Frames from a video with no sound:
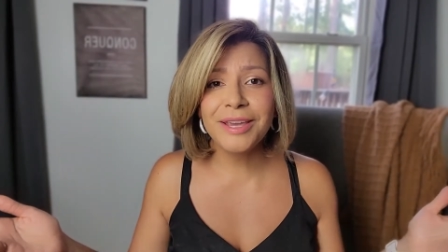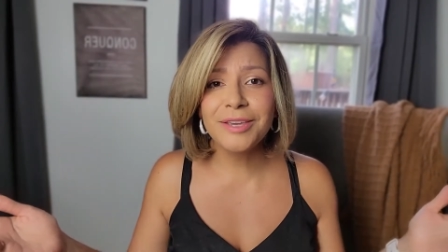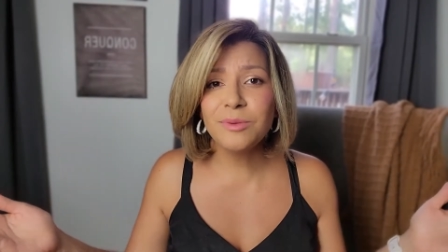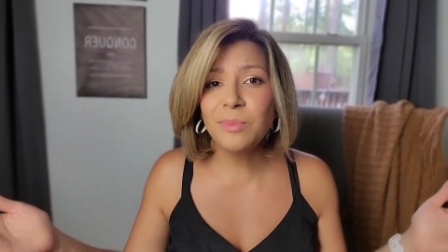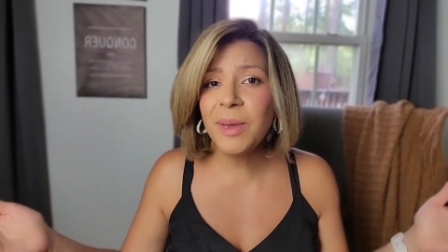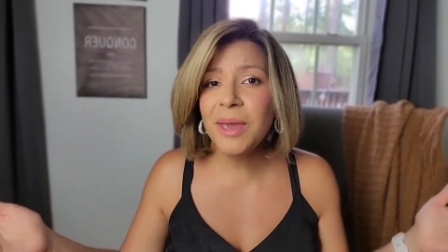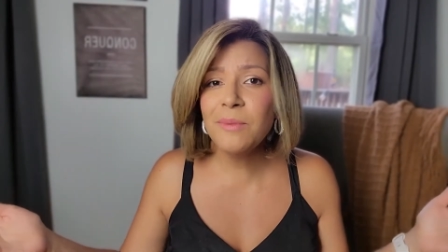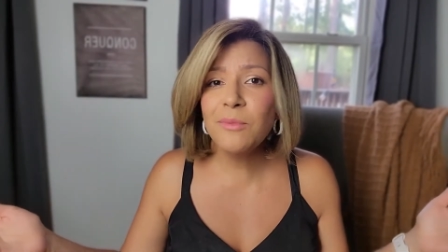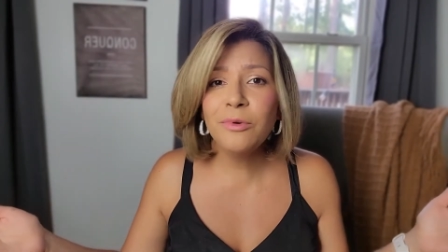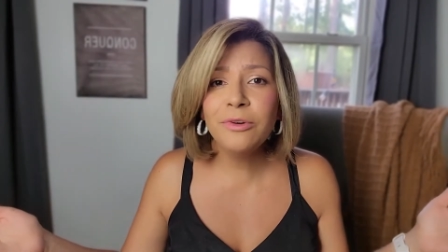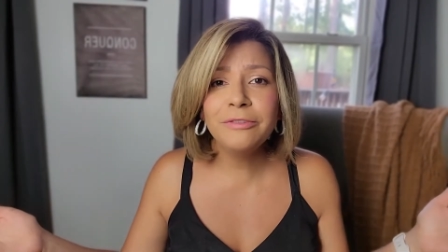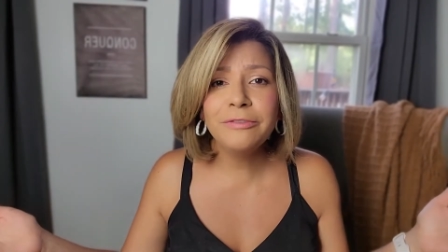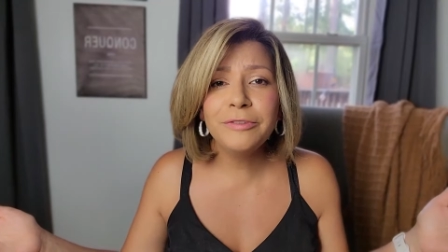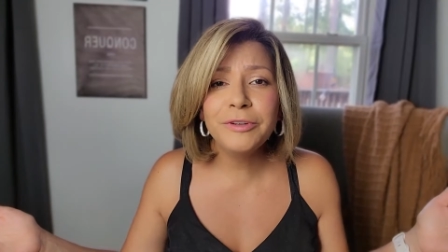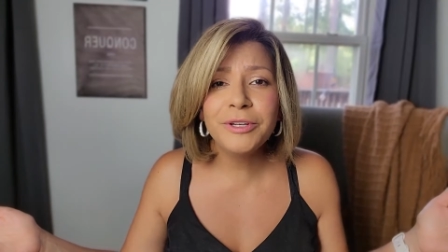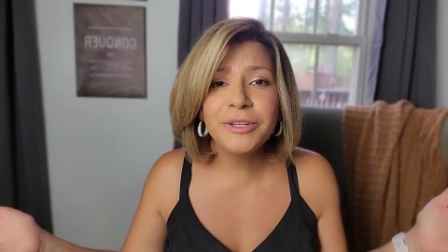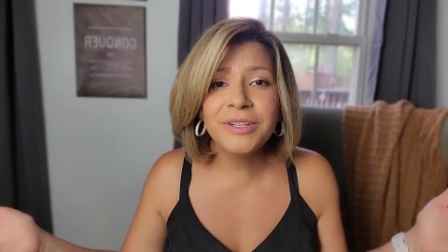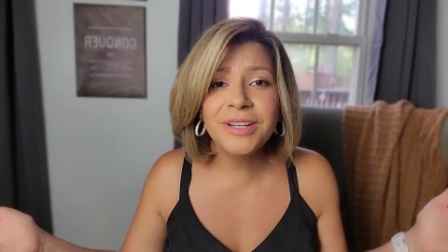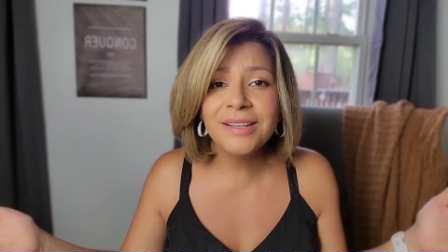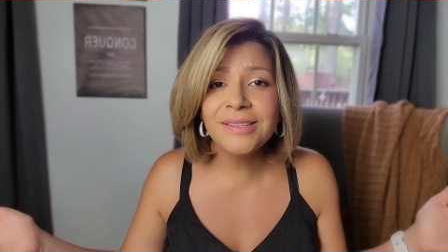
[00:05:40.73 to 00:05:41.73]
You pay more for
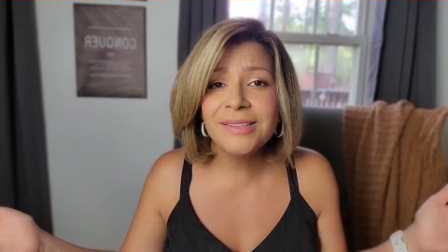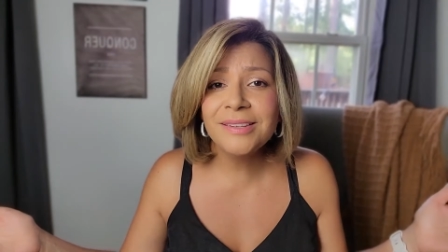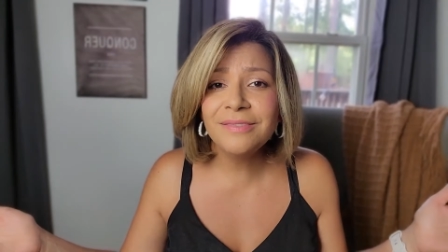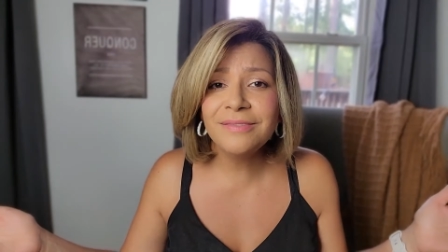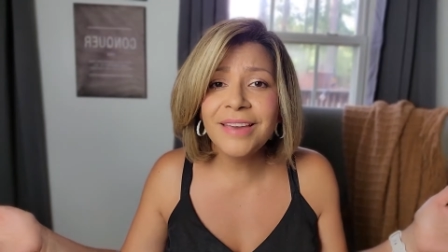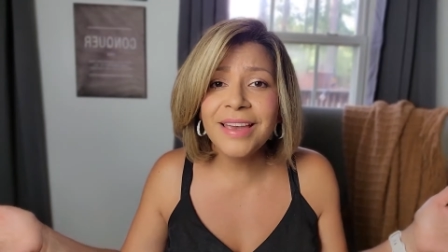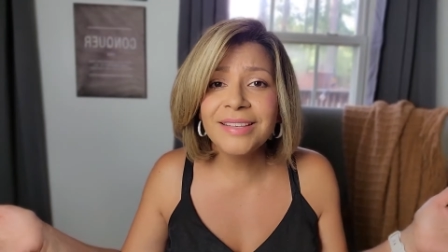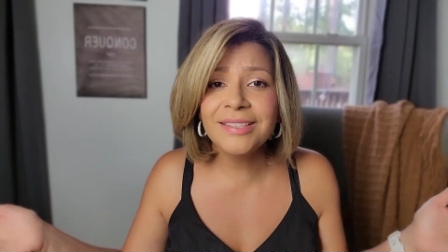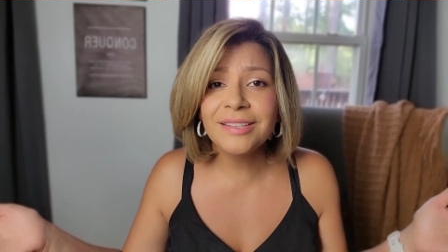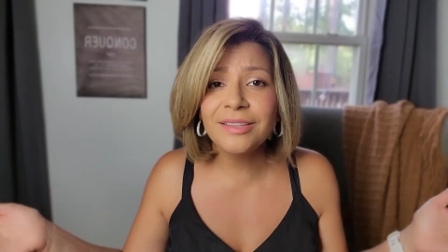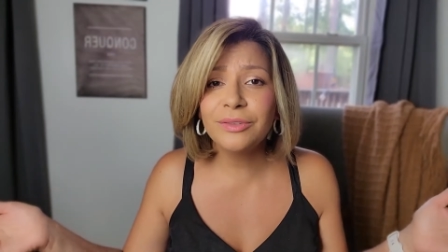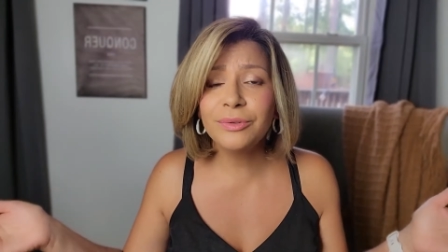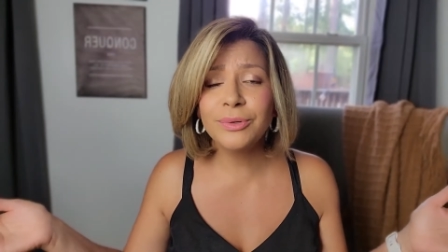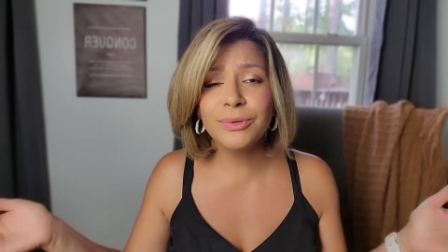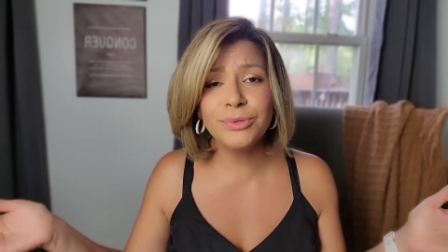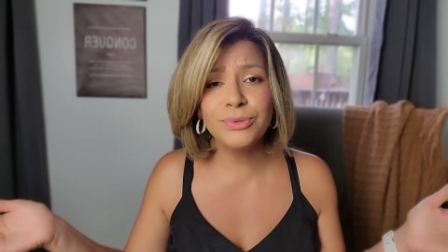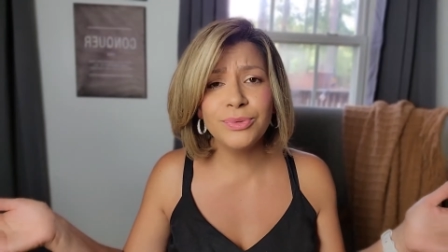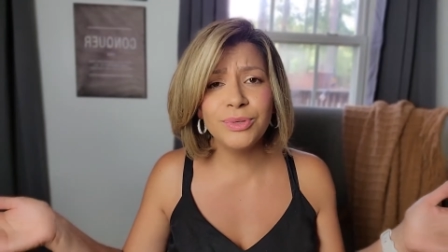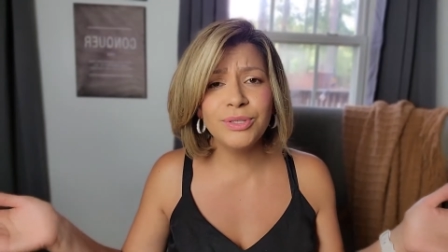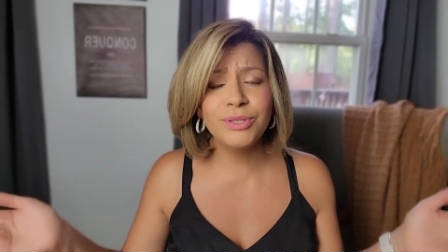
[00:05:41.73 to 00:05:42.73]
your dozen of eggs at the
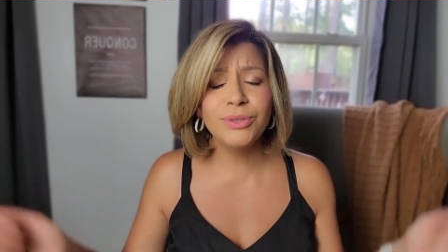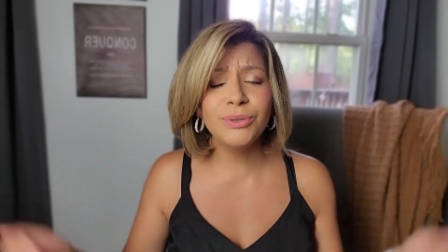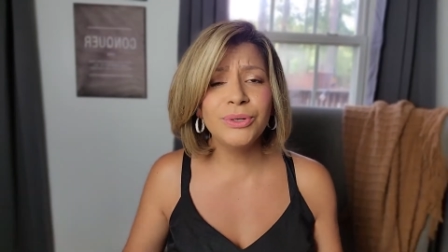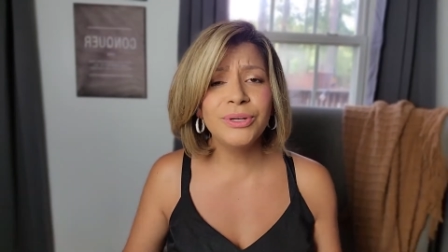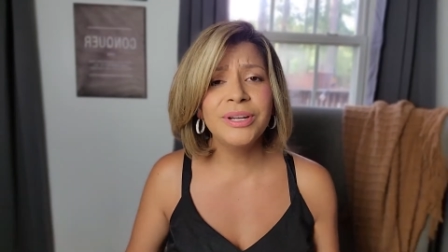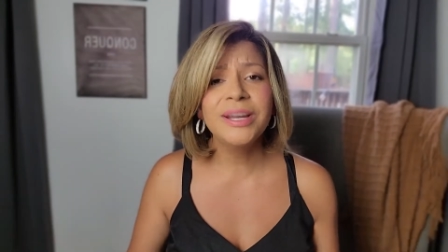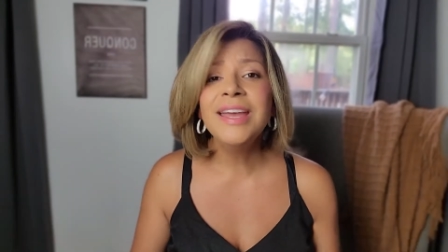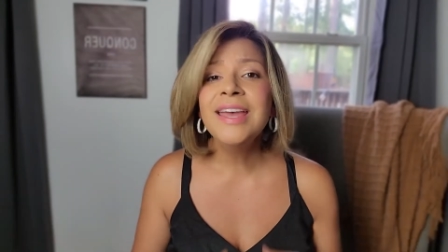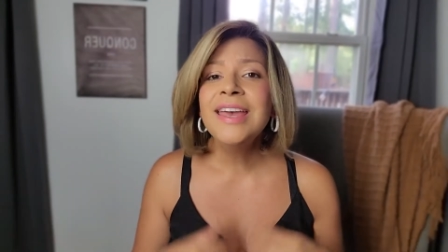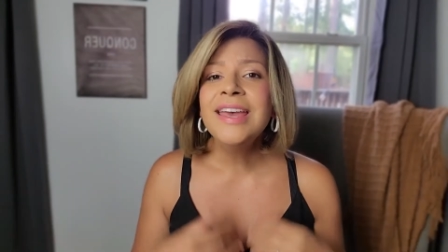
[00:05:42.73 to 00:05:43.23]
grocery store.